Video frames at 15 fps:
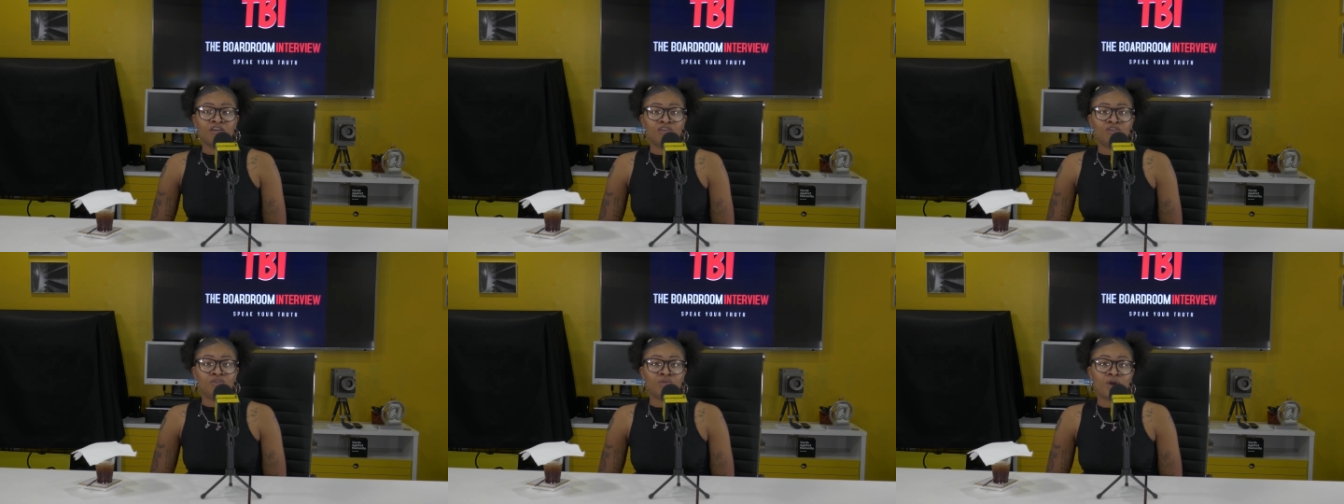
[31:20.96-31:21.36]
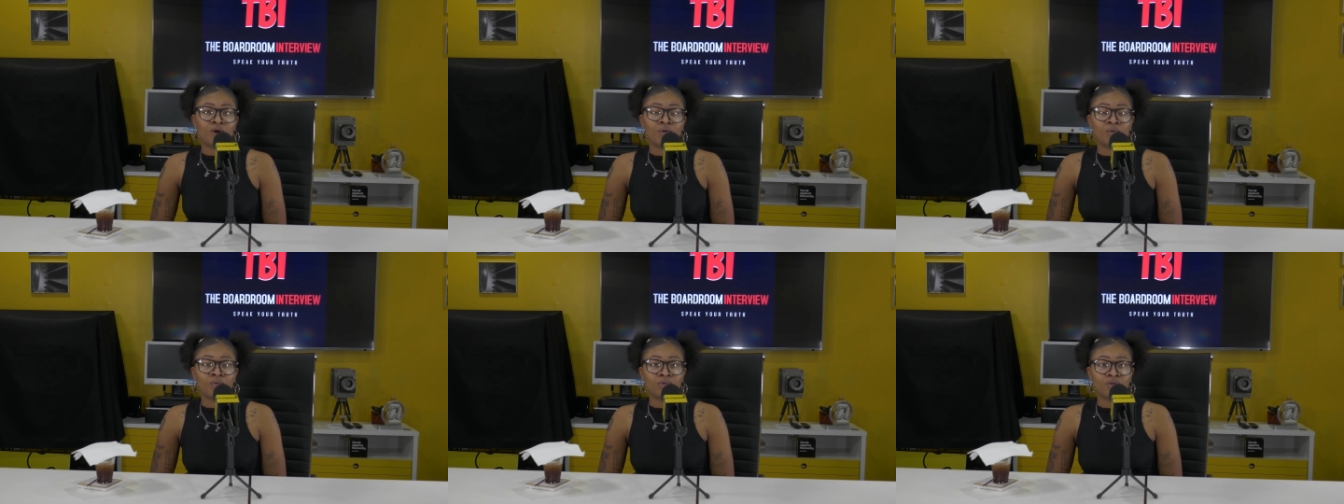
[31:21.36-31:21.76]
you
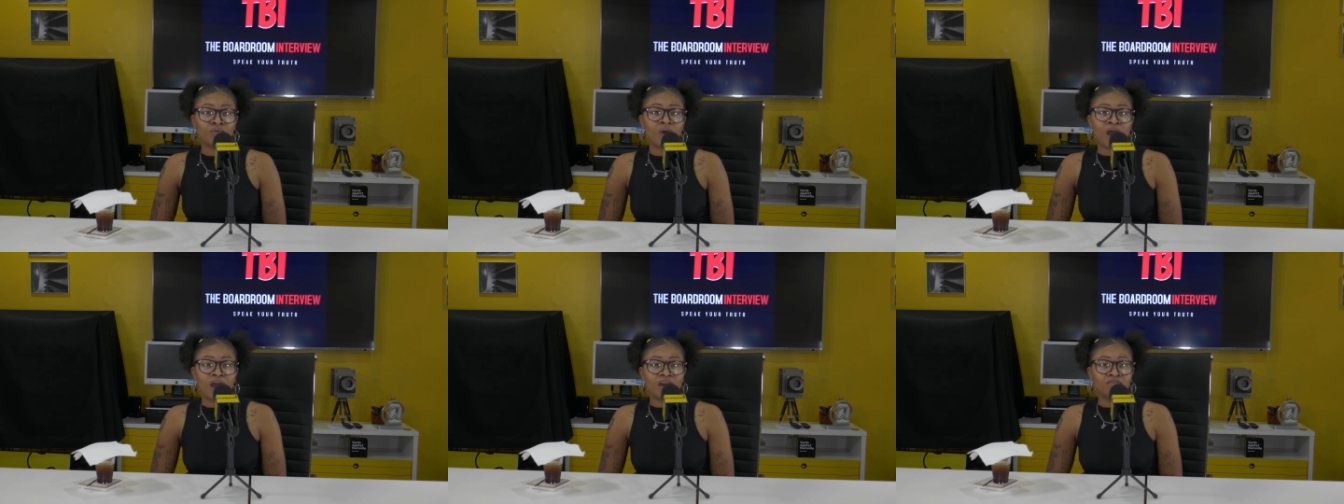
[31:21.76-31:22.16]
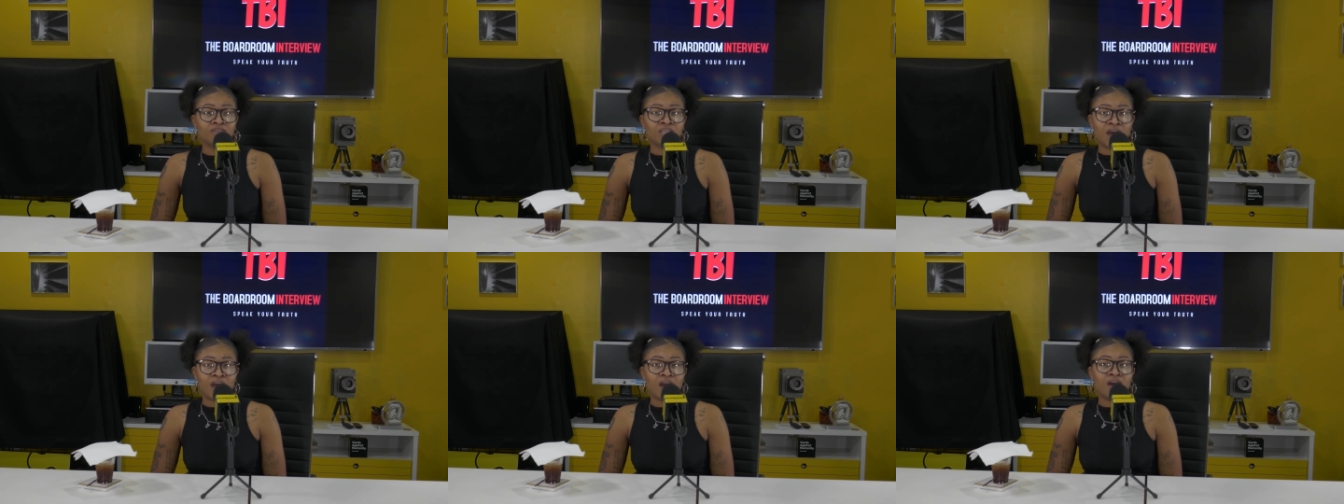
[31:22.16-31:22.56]
know, you have
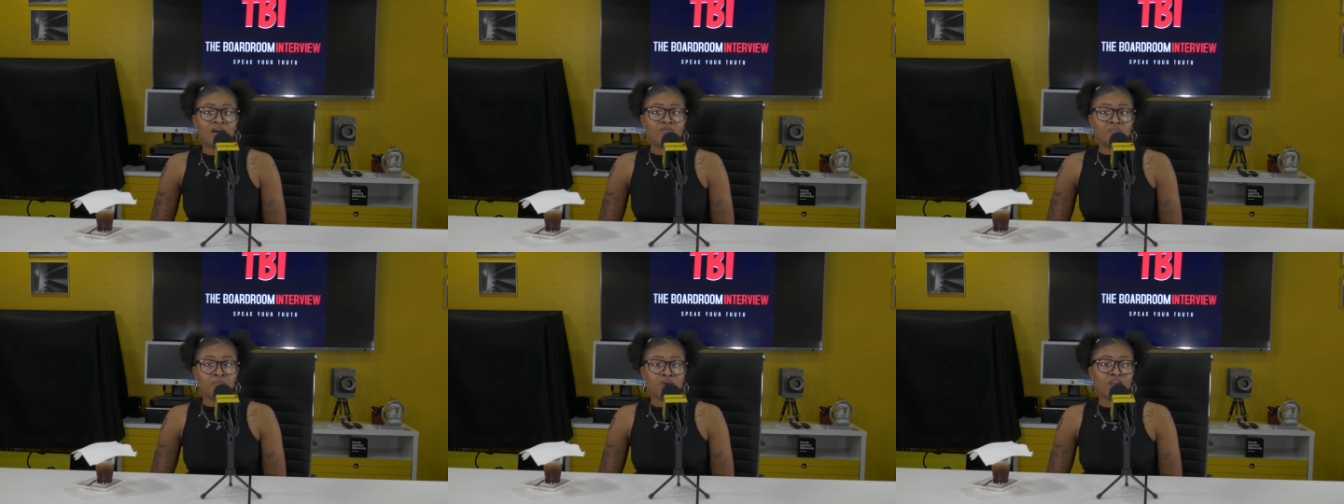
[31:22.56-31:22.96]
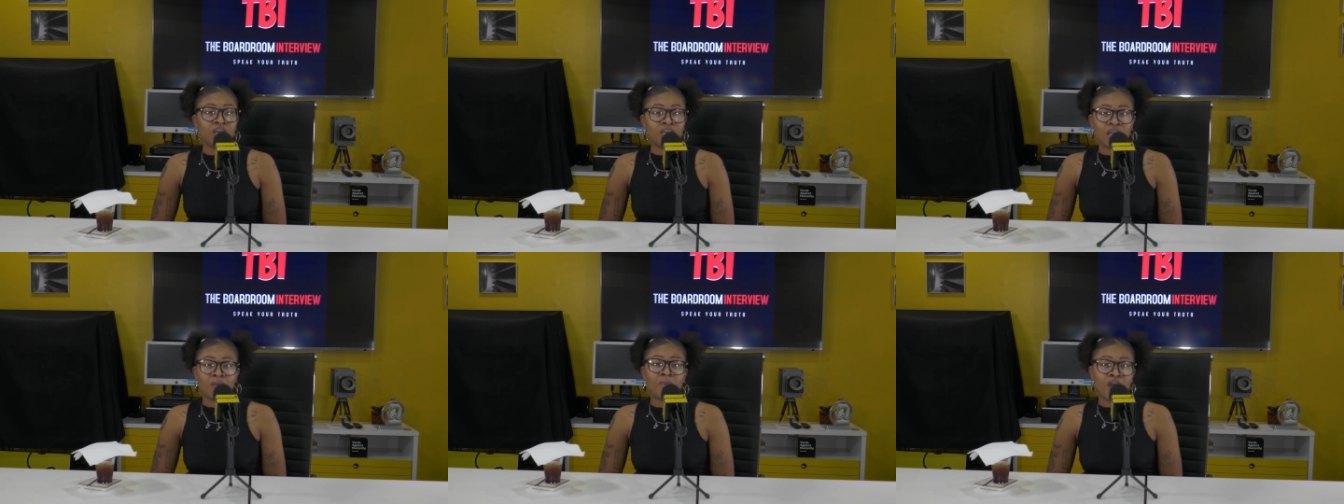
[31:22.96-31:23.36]
to have
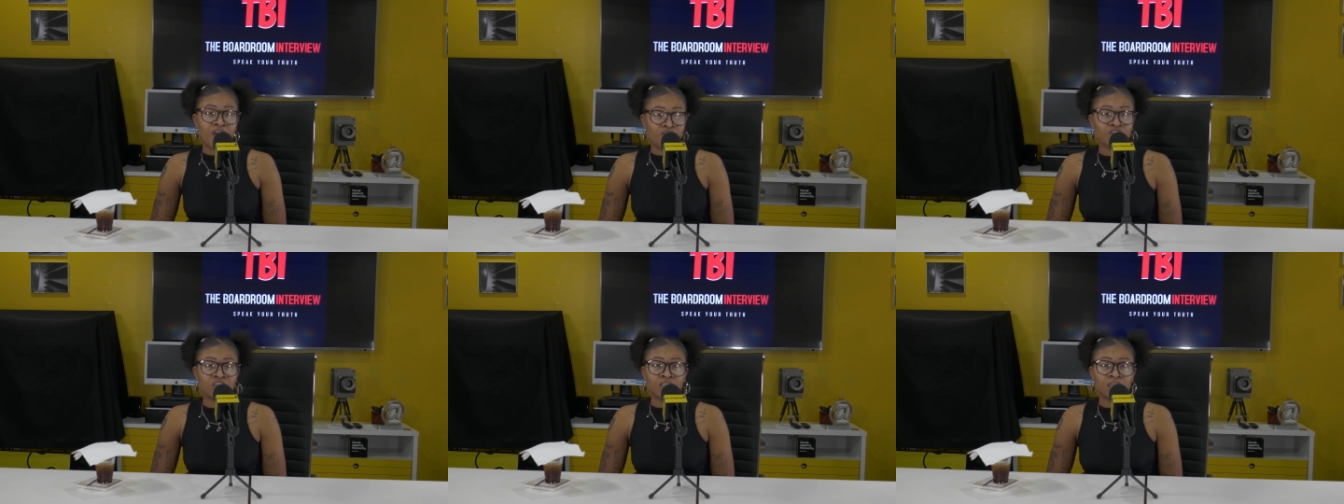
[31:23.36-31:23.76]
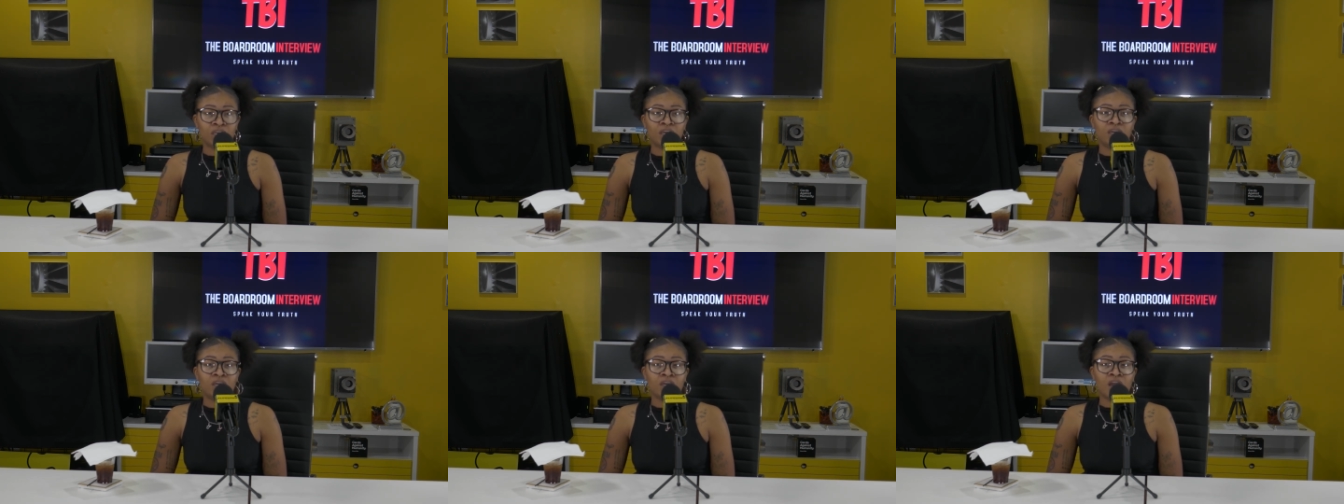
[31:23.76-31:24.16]
brand name
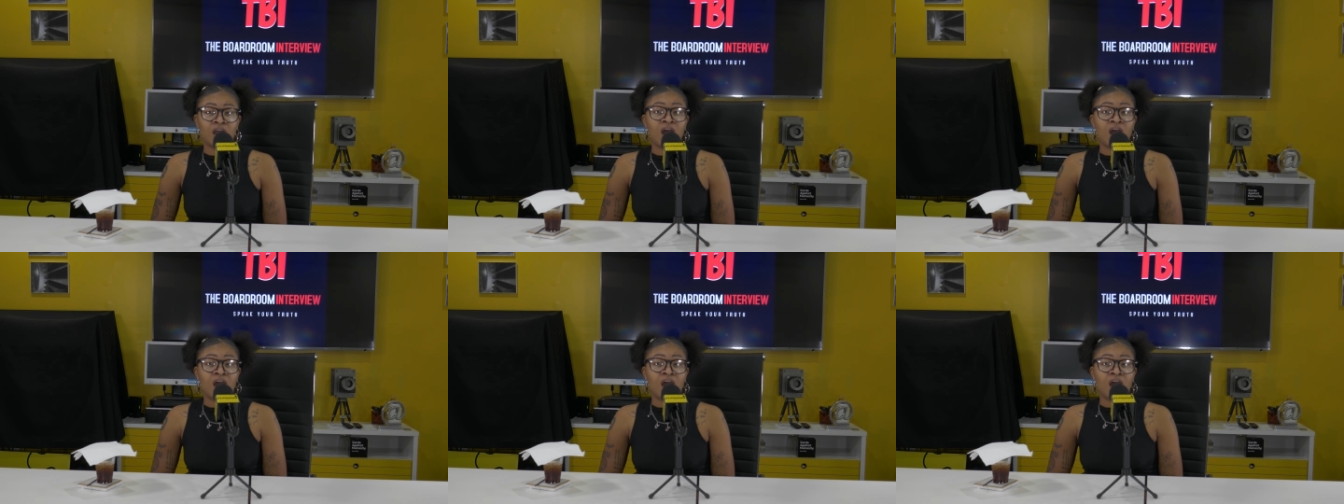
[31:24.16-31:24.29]
everything.